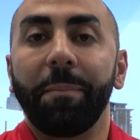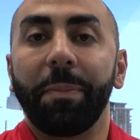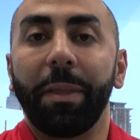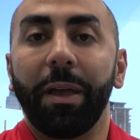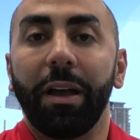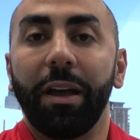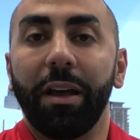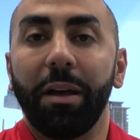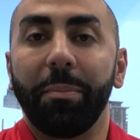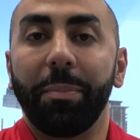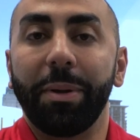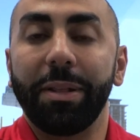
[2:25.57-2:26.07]

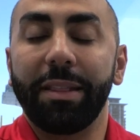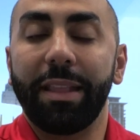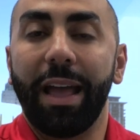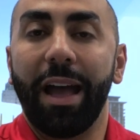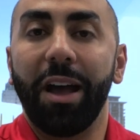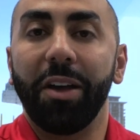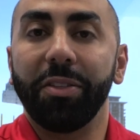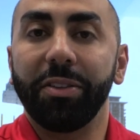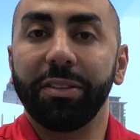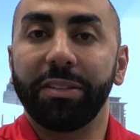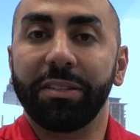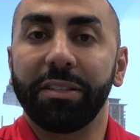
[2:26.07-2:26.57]
but
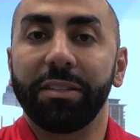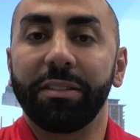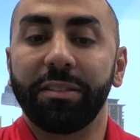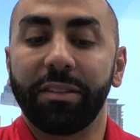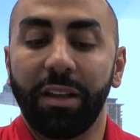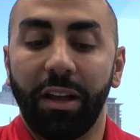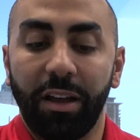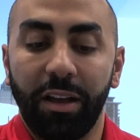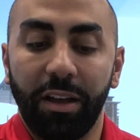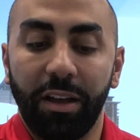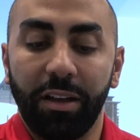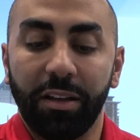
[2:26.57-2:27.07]
now this is
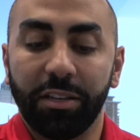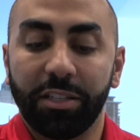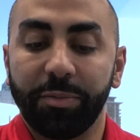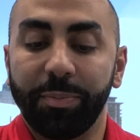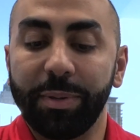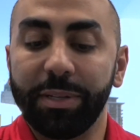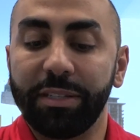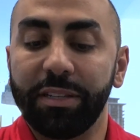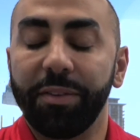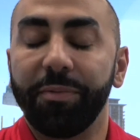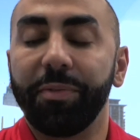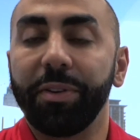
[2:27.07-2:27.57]

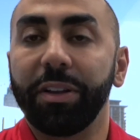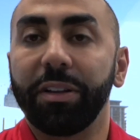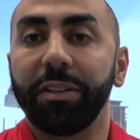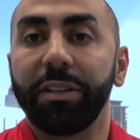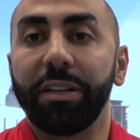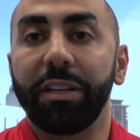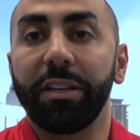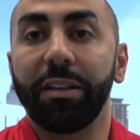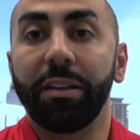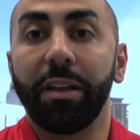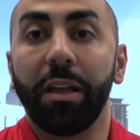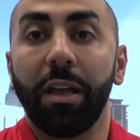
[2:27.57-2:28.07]

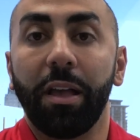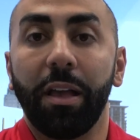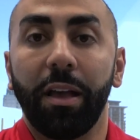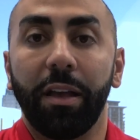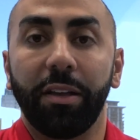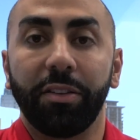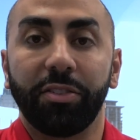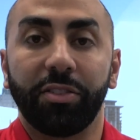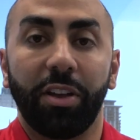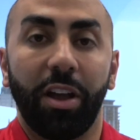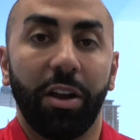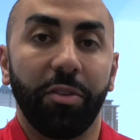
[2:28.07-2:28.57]
specifically
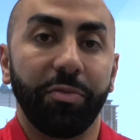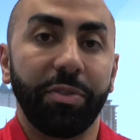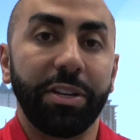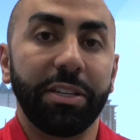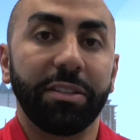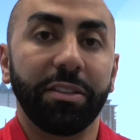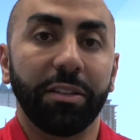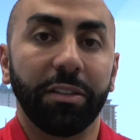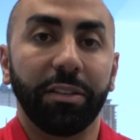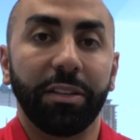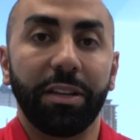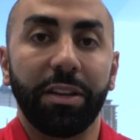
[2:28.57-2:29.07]
saw
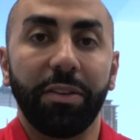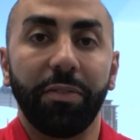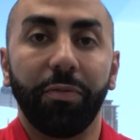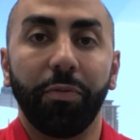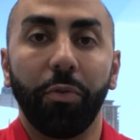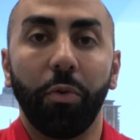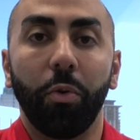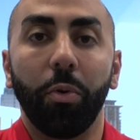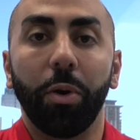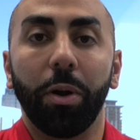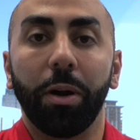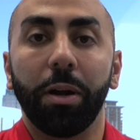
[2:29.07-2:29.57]
recently
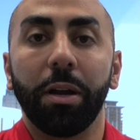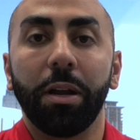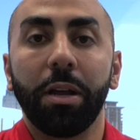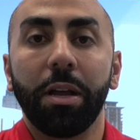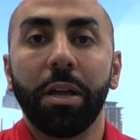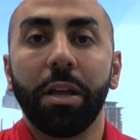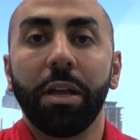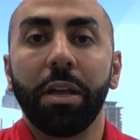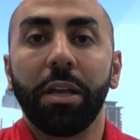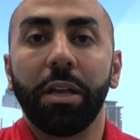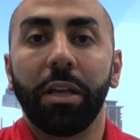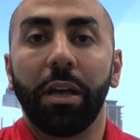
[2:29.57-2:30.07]
for
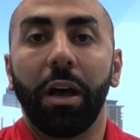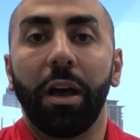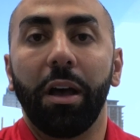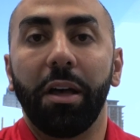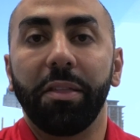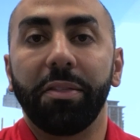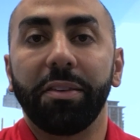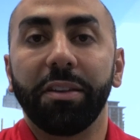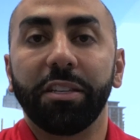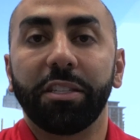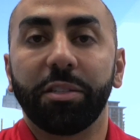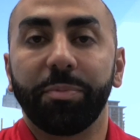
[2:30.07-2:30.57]

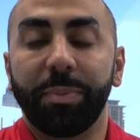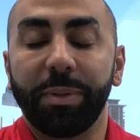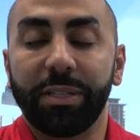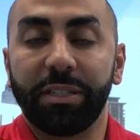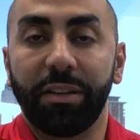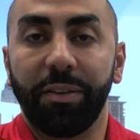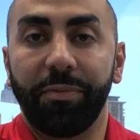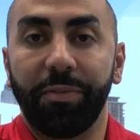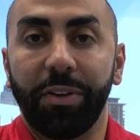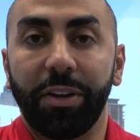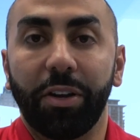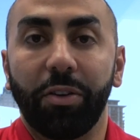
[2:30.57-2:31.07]
this
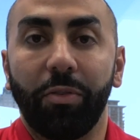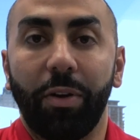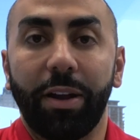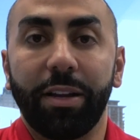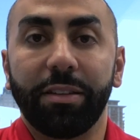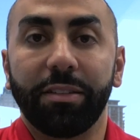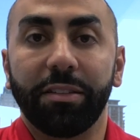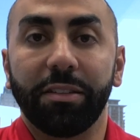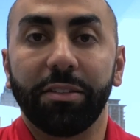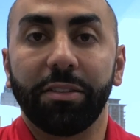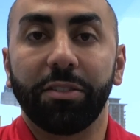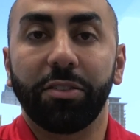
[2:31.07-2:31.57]
specific crisis.